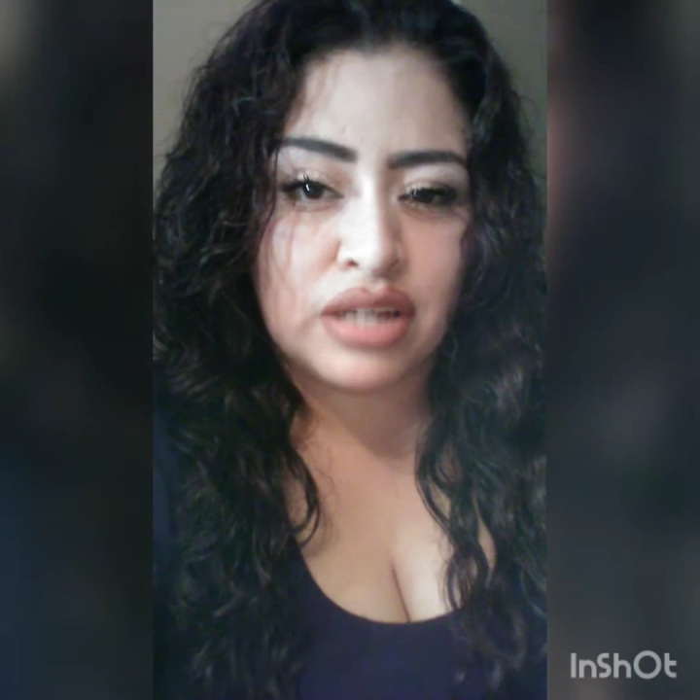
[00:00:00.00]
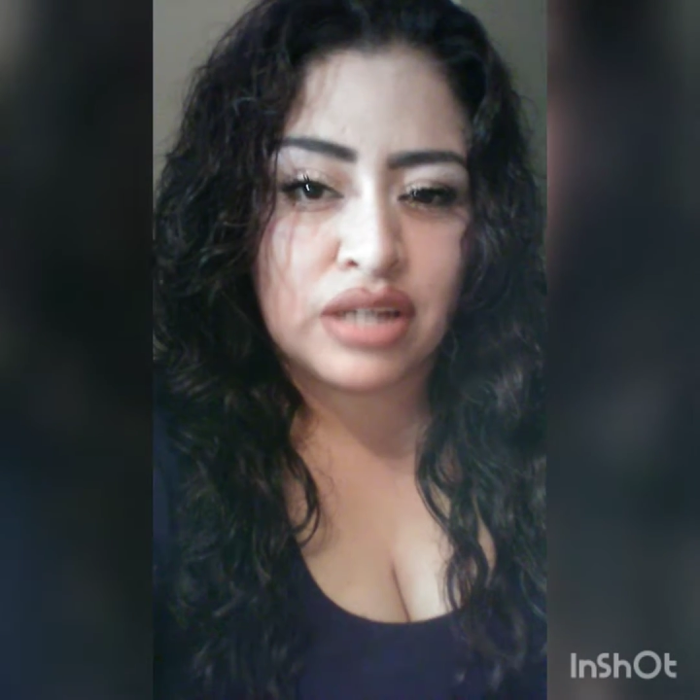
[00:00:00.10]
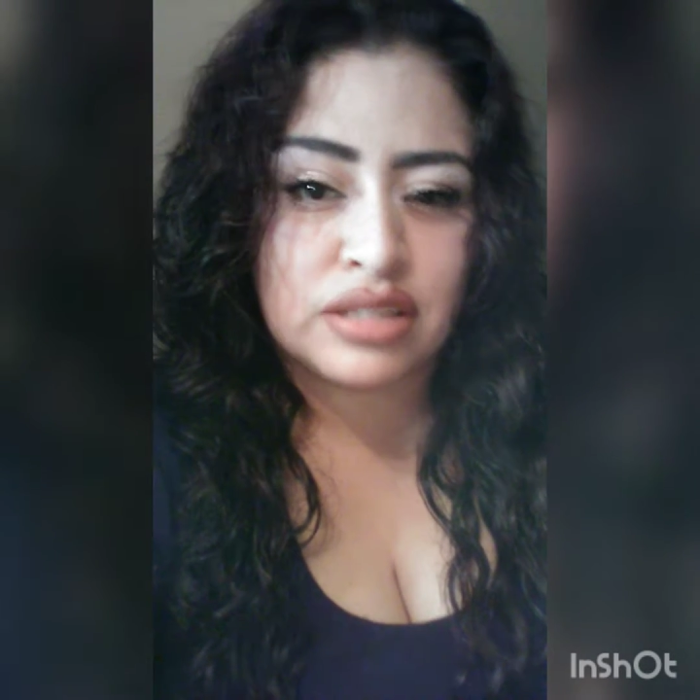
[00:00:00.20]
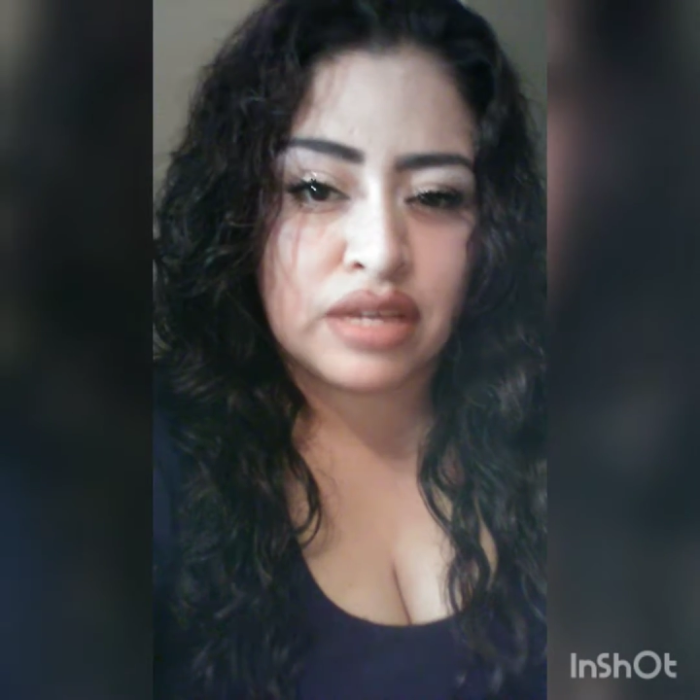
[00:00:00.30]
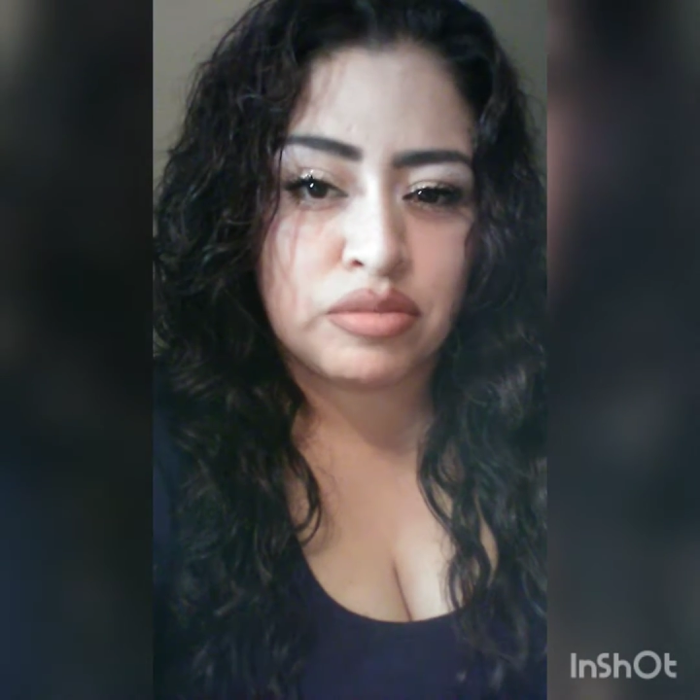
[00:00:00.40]
I
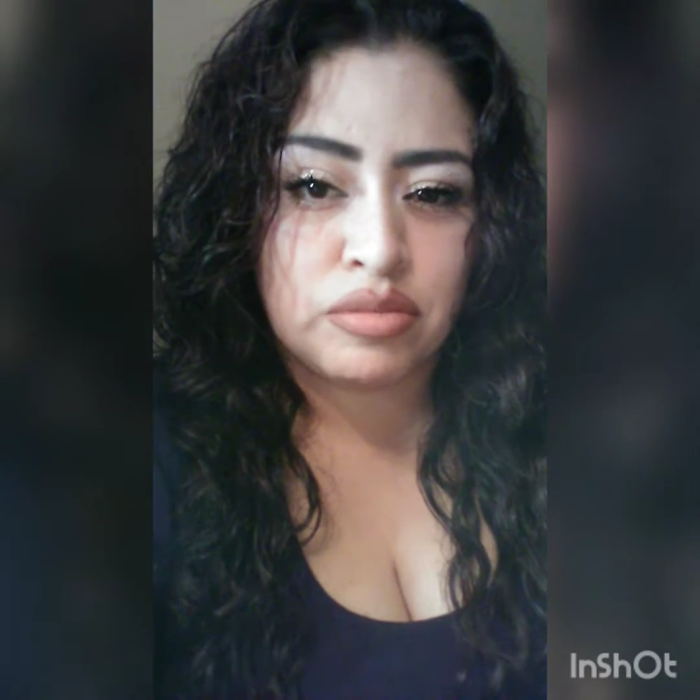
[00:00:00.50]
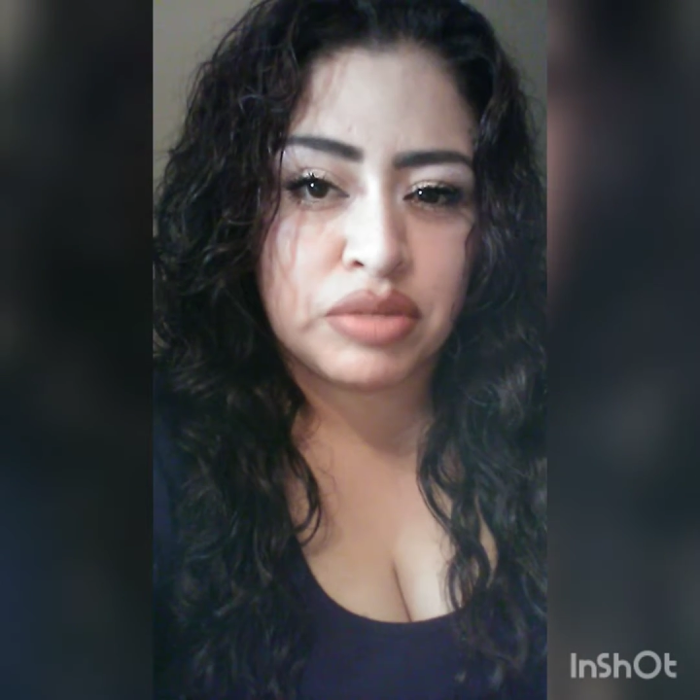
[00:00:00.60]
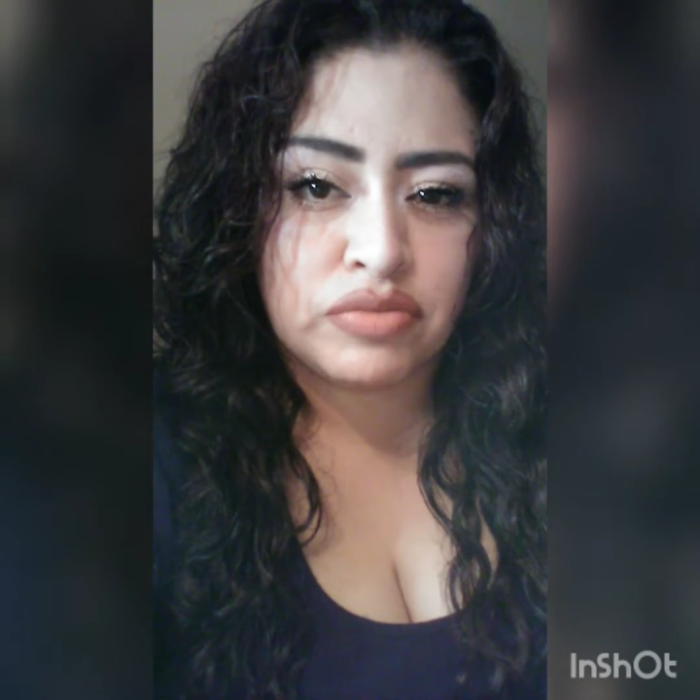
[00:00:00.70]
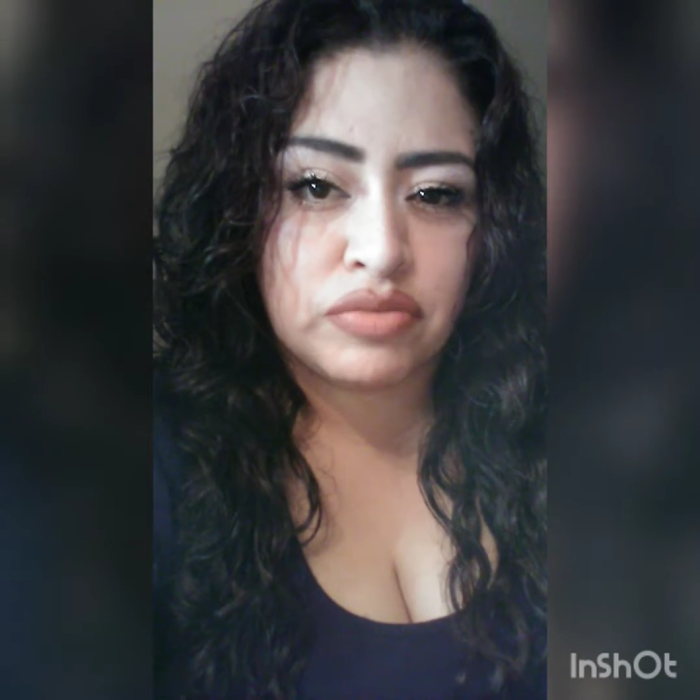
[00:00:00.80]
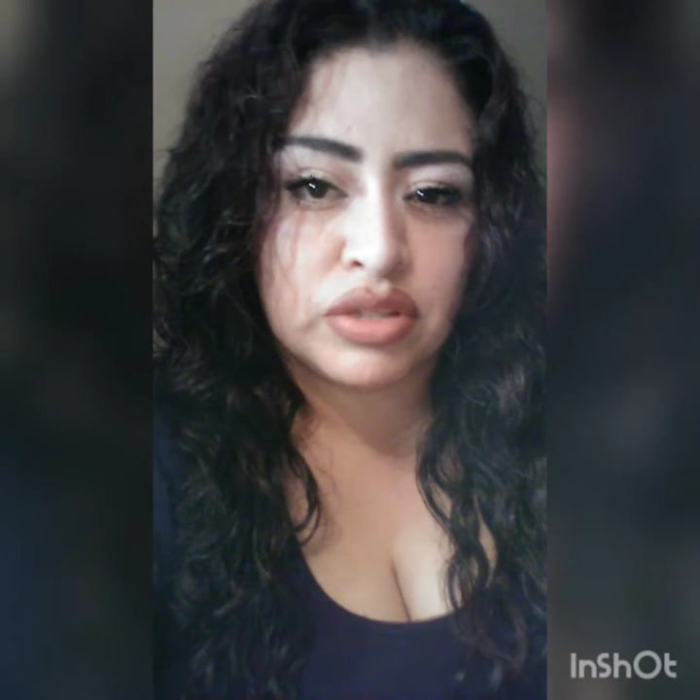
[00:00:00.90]
haven't been
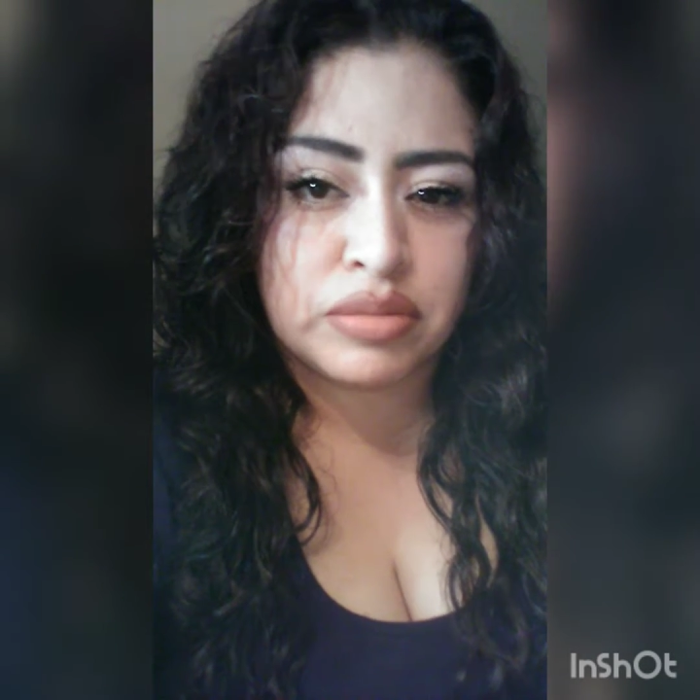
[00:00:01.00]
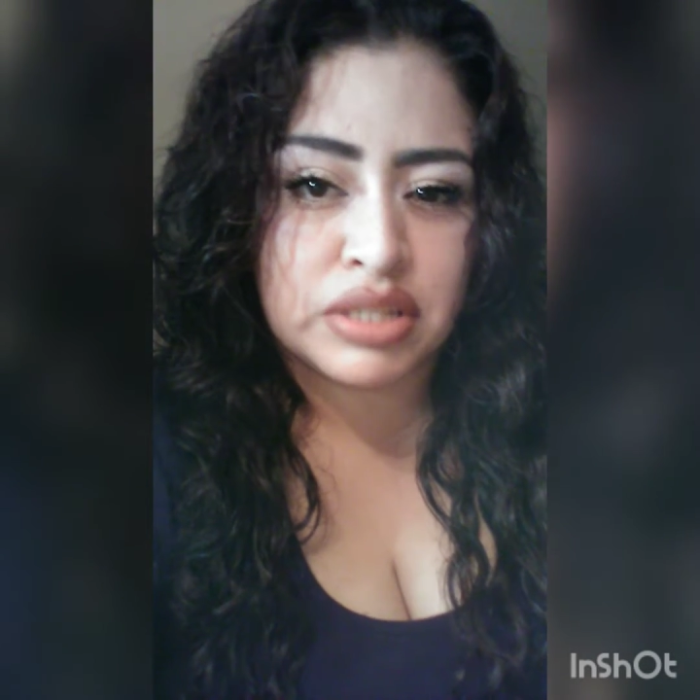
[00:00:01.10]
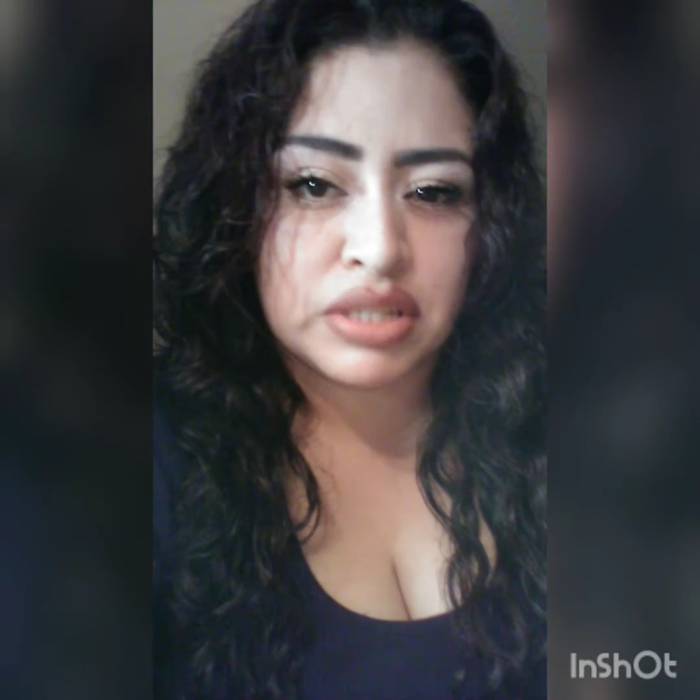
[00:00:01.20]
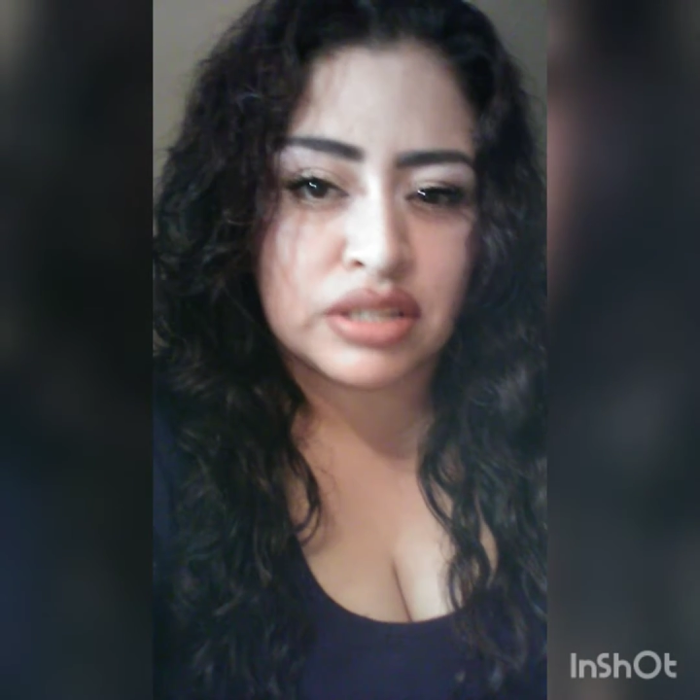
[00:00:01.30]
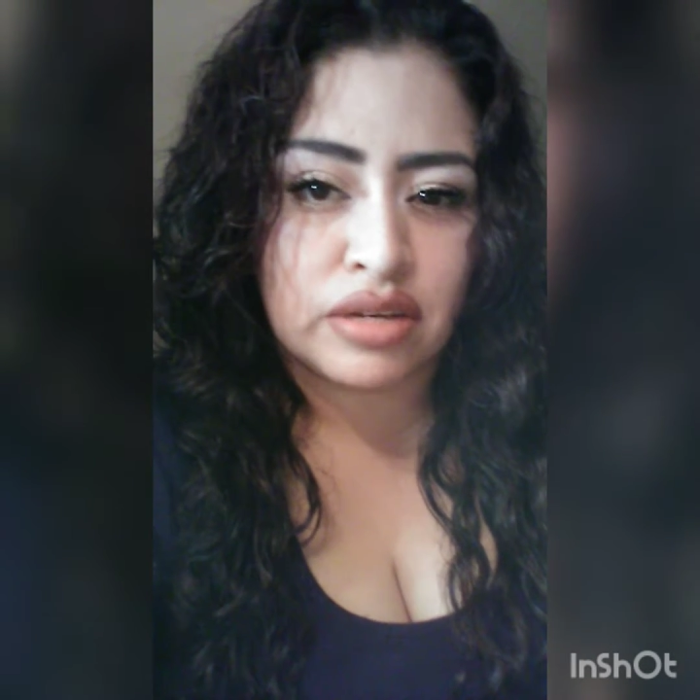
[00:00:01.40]
feeling
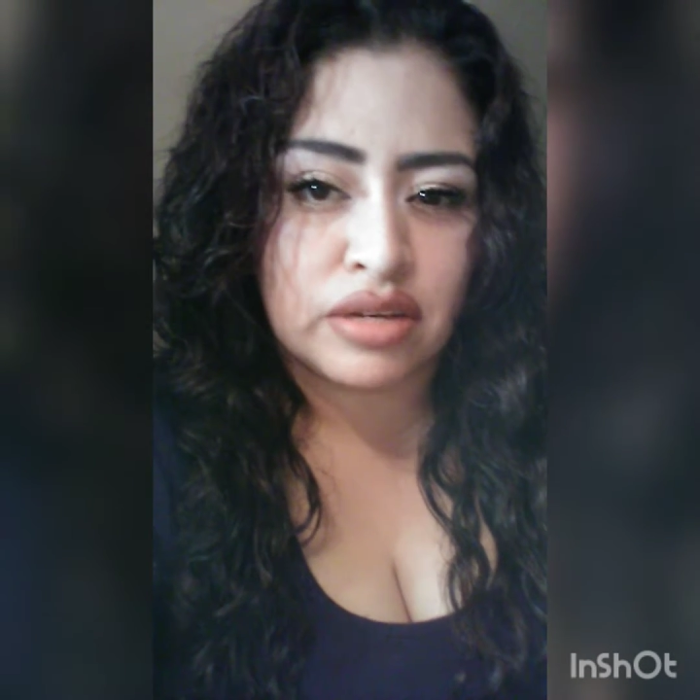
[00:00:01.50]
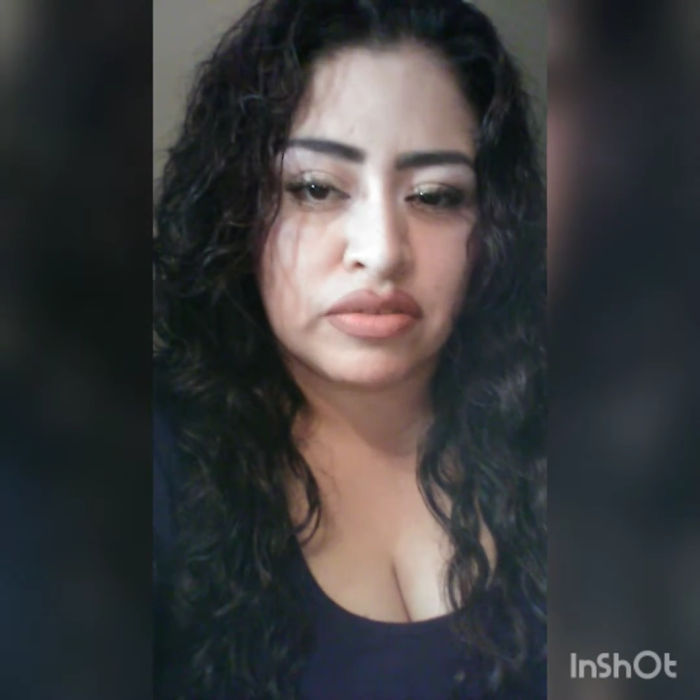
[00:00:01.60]
myself.